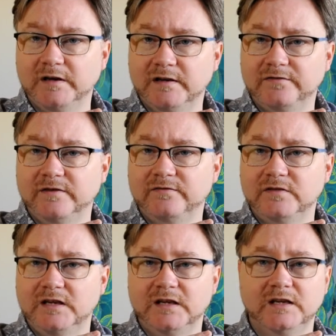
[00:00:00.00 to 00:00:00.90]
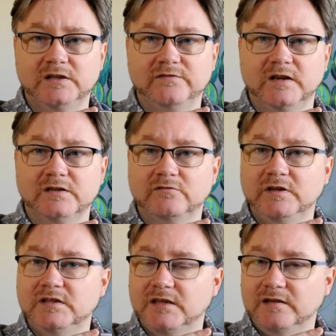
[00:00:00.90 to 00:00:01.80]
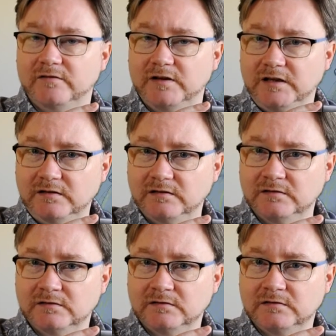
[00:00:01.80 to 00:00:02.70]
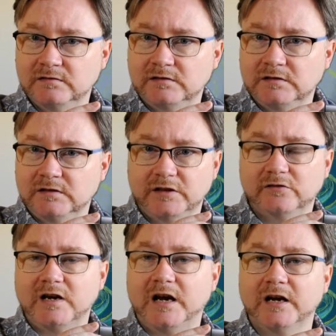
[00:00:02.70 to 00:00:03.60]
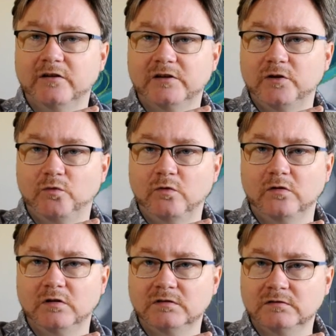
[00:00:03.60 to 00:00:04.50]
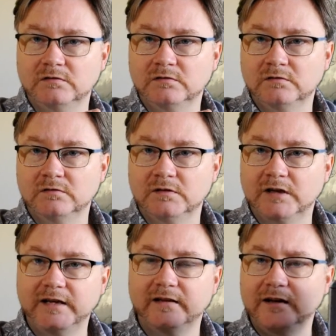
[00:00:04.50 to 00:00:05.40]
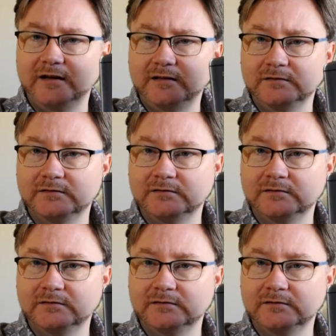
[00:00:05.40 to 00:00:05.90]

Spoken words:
a 58-inch flat screen TV. You don't hang it on your wall like that.